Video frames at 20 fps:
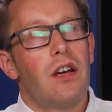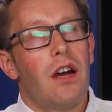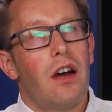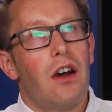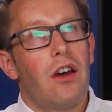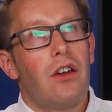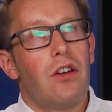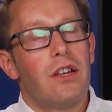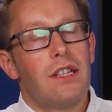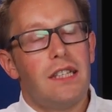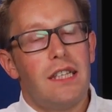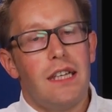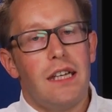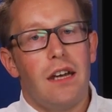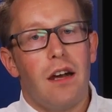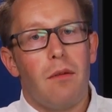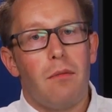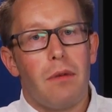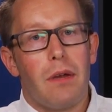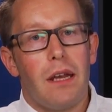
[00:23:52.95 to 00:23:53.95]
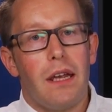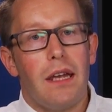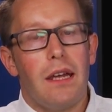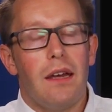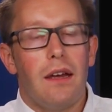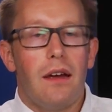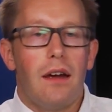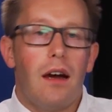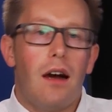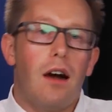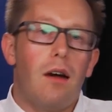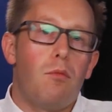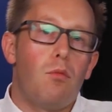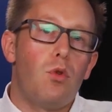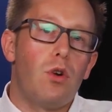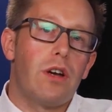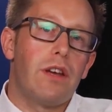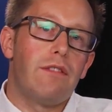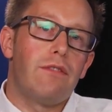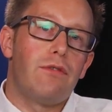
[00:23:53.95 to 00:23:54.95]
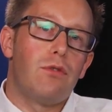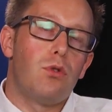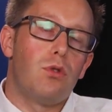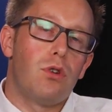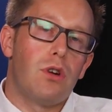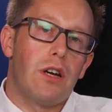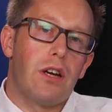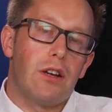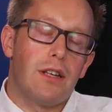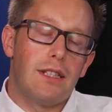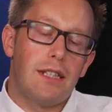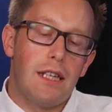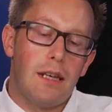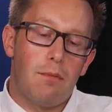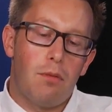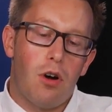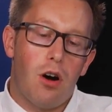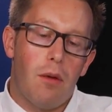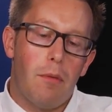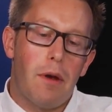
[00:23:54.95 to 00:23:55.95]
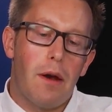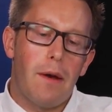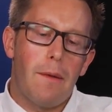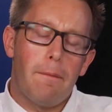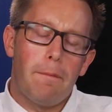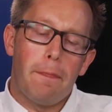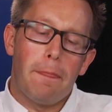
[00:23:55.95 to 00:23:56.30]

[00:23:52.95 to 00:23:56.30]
an IT company, working for an IT department,